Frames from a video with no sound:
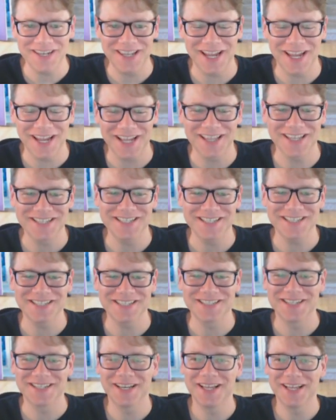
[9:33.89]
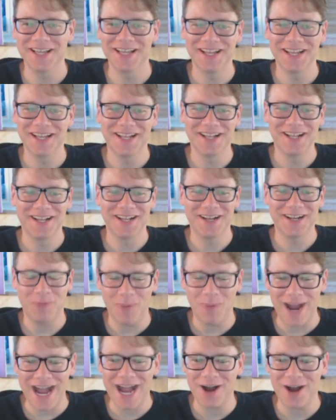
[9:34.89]
Like yes, is,
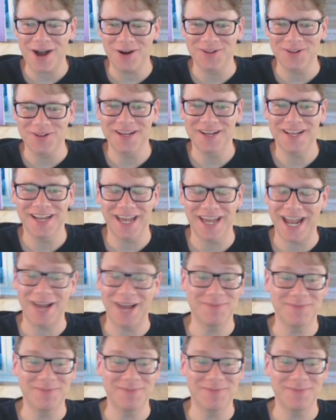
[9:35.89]
wow. And I'm